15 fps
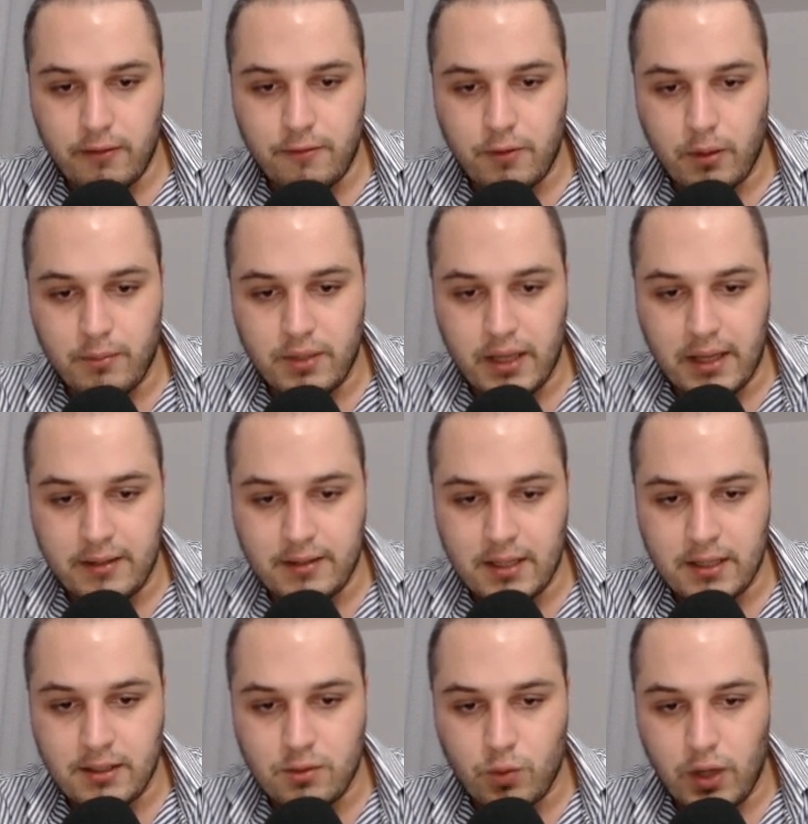From the
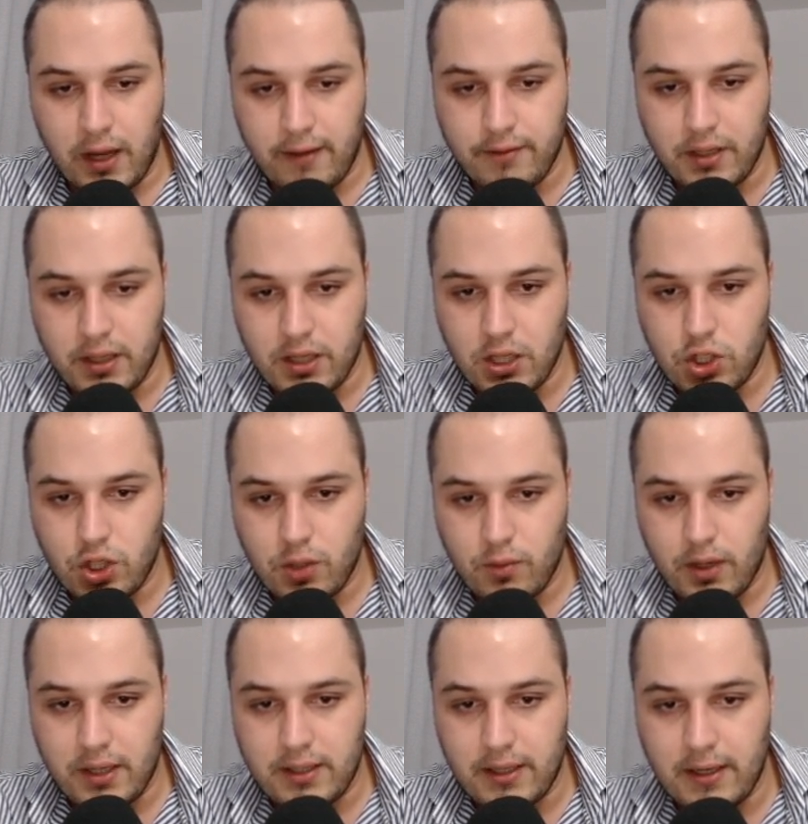entrance we have the kitchen
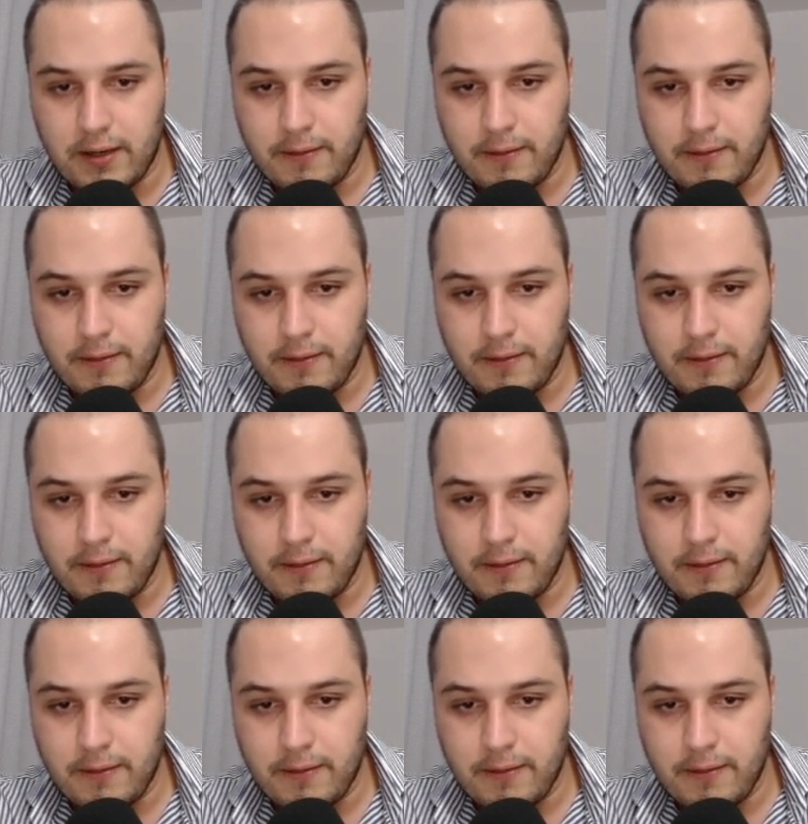right there.